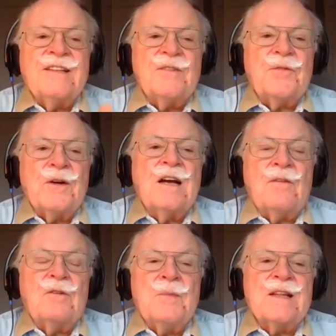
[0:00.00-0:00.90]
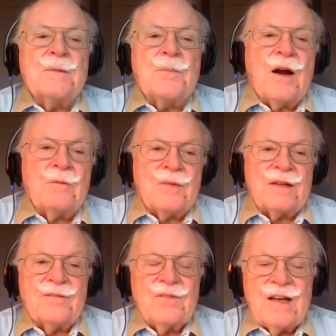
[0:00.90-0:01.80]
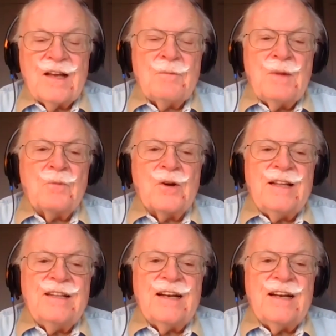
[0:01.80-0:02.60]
a different government department. Remember, he